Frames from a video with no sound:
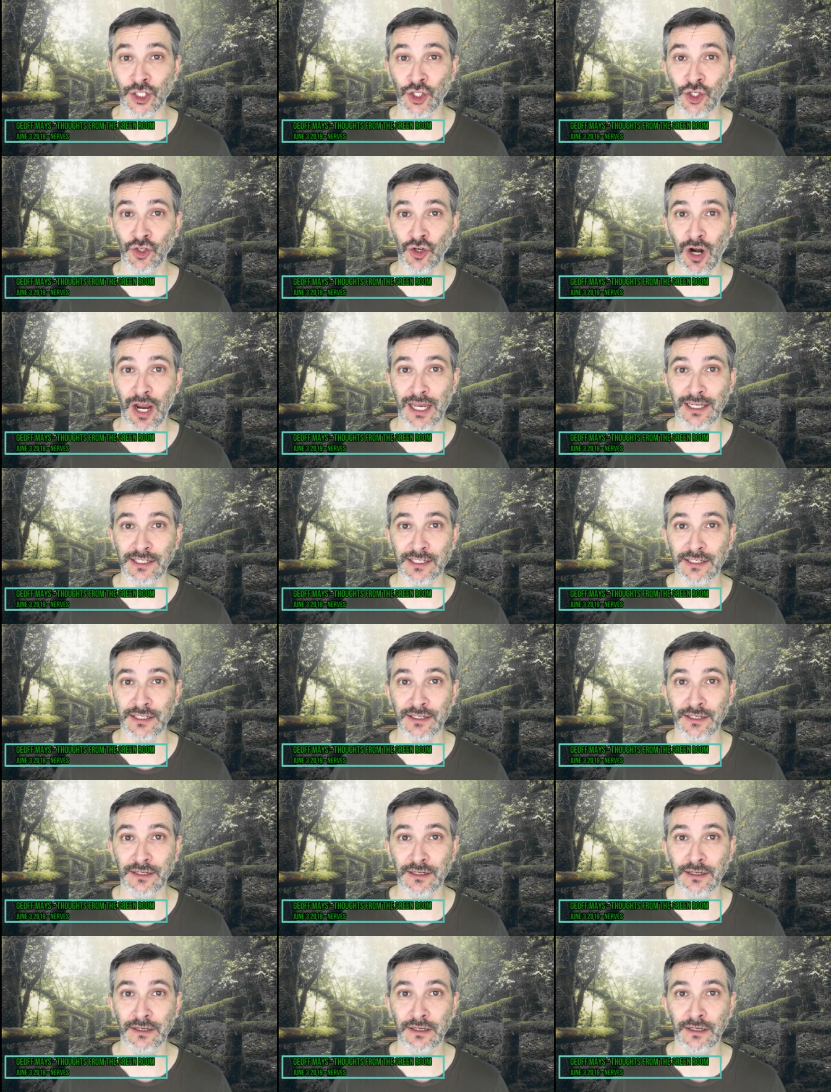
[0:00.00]

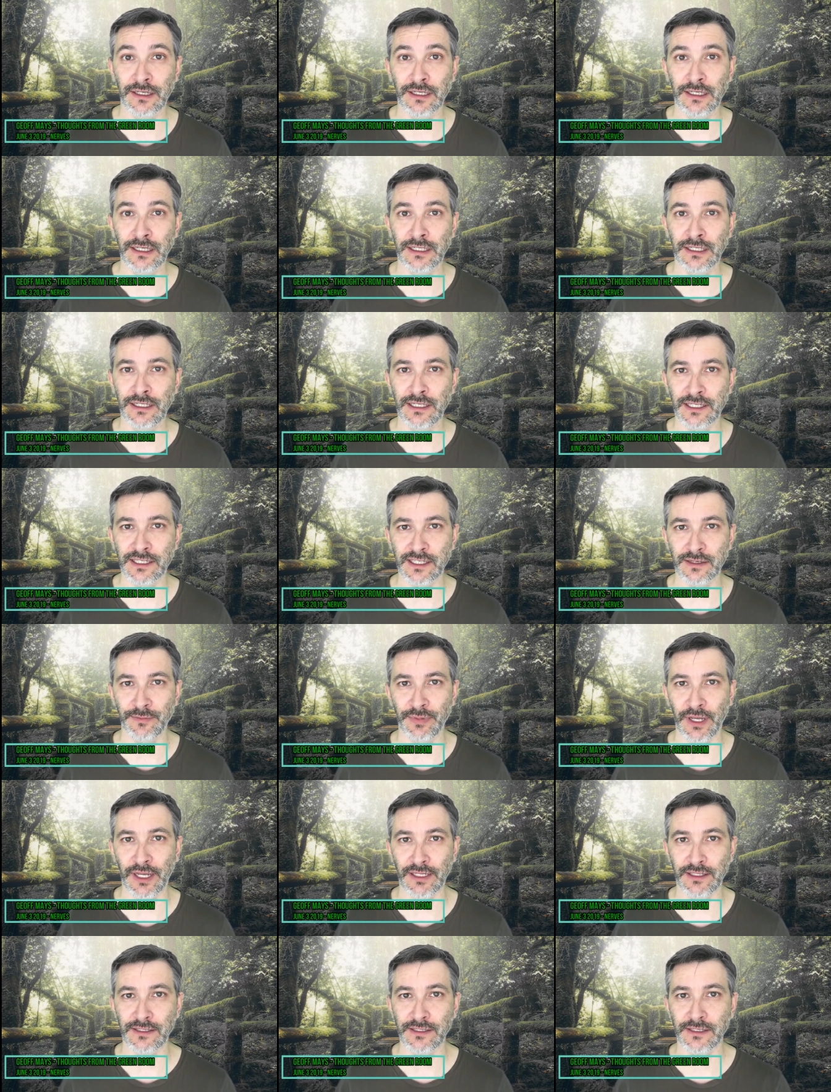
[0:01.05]
trust
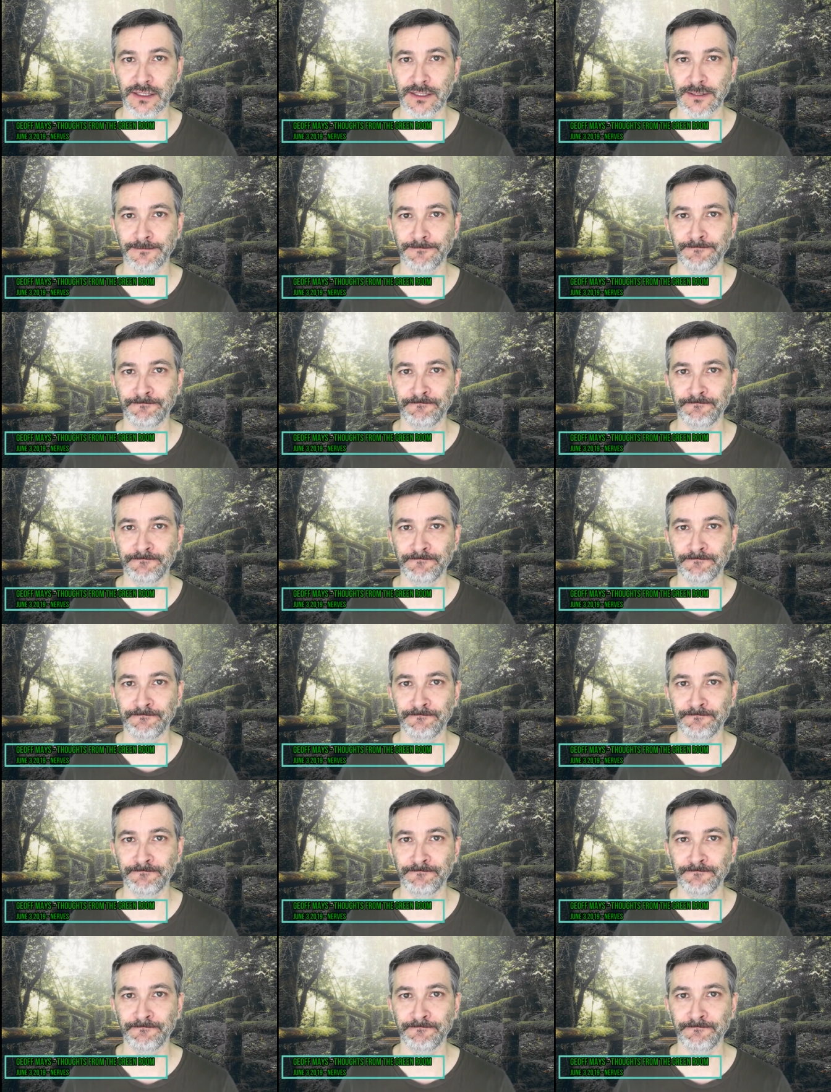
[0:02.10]
dissipates.